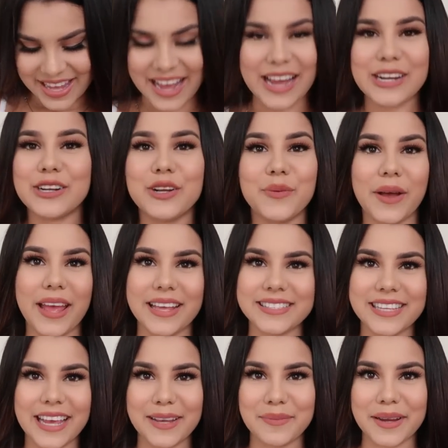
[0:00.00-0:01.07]
I don't know why I
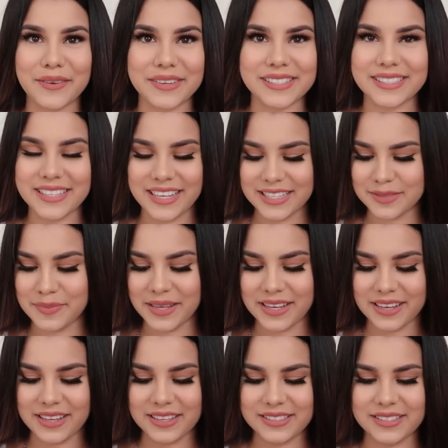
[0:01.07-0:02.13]
take my receipts,
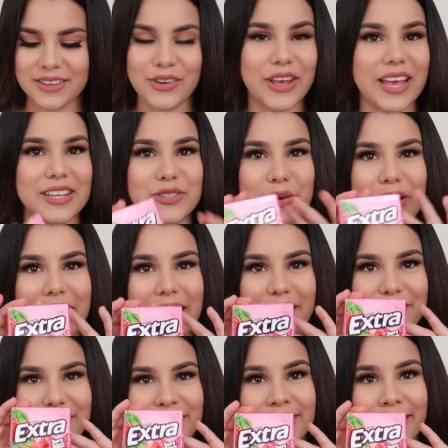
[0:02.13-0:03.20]
because, okay, so I
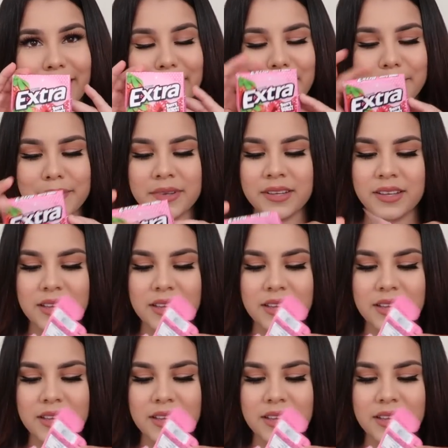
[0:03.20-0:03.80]
have gum,